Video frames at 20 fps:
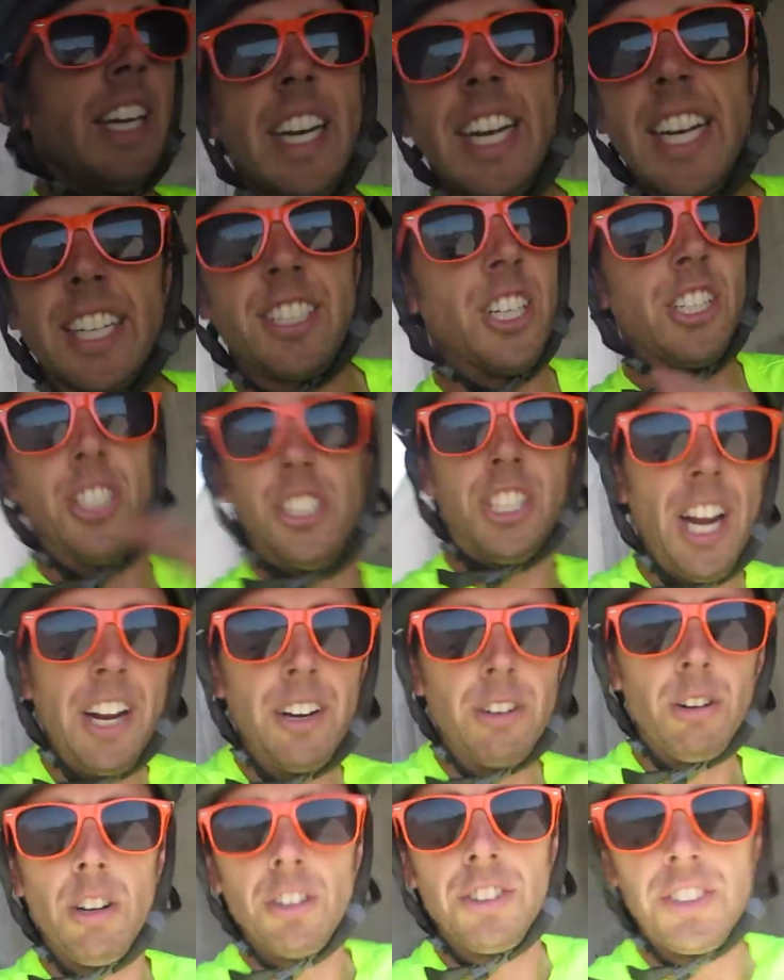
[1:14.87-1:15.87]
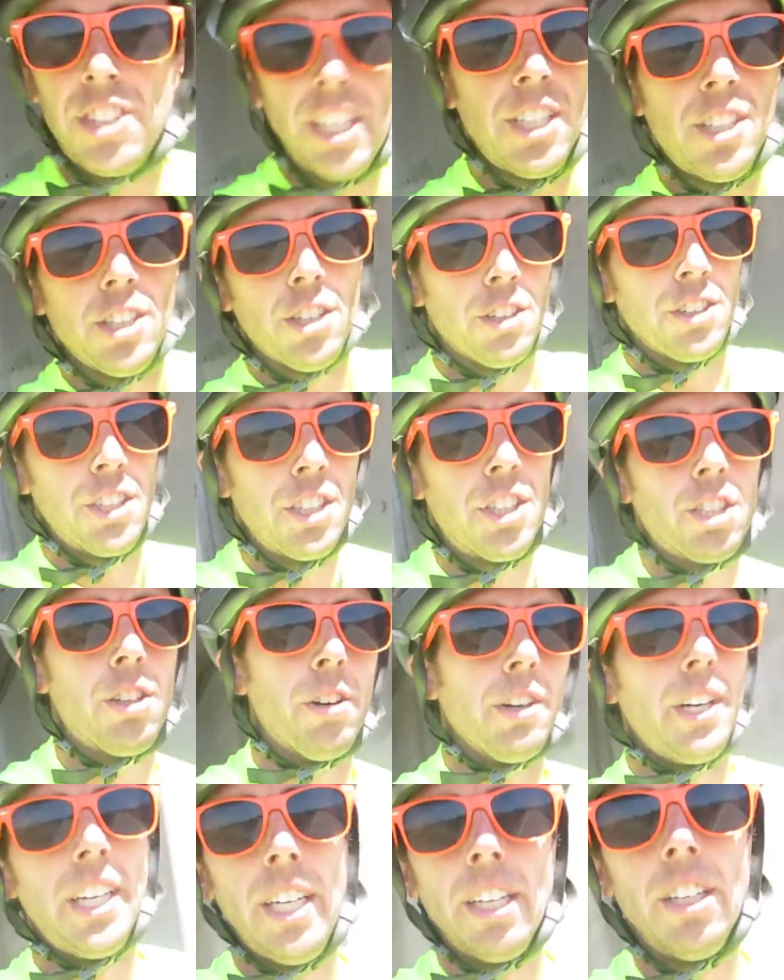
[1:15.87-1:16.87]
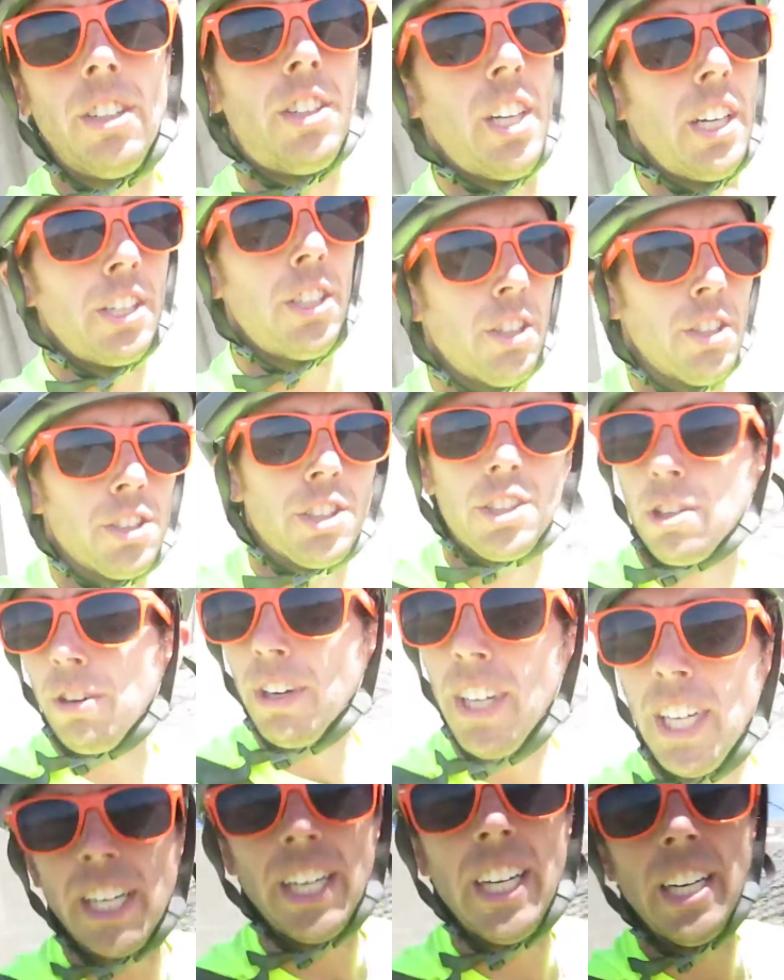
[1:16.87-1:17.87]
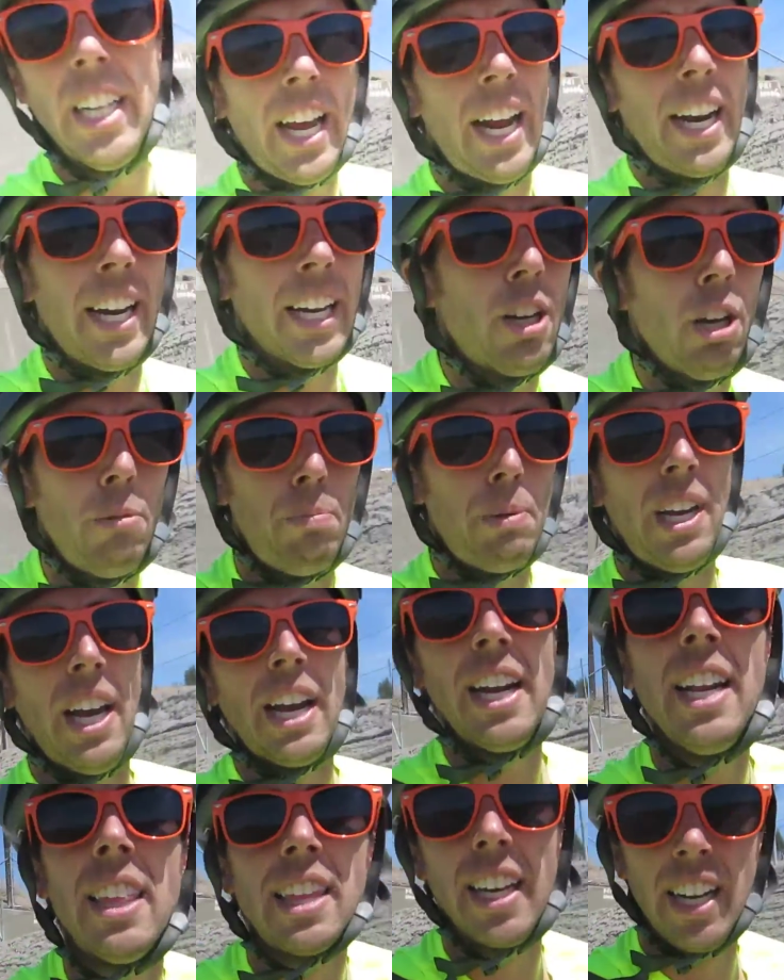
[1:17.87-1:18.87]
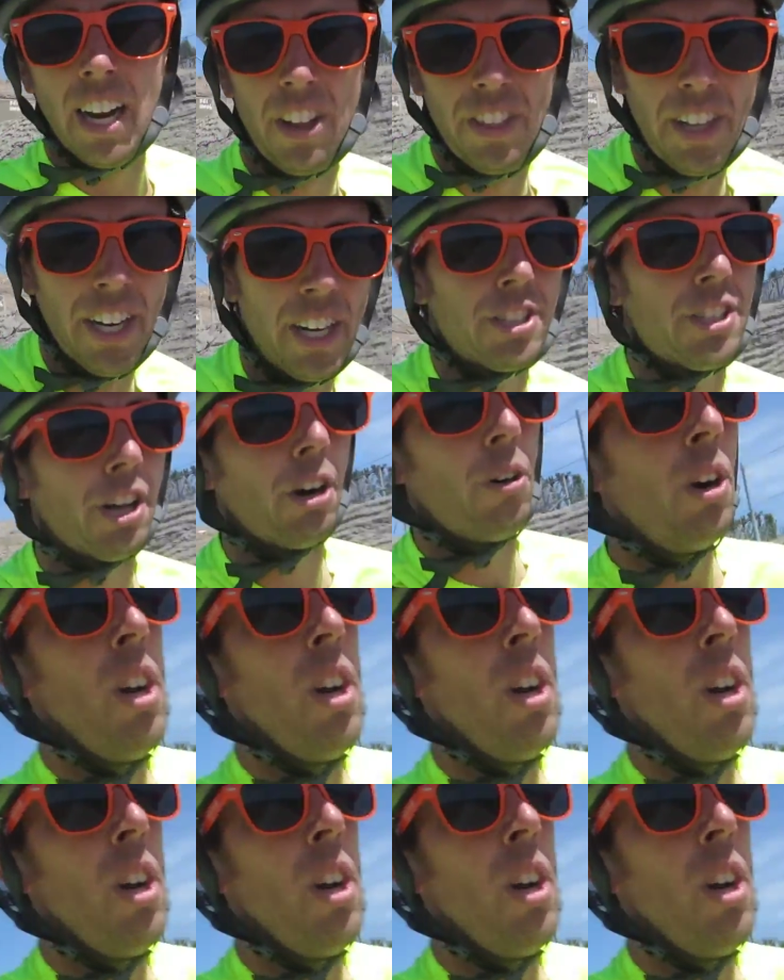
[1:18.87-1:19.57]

it's a general digital screen, and it could be anything on there. So,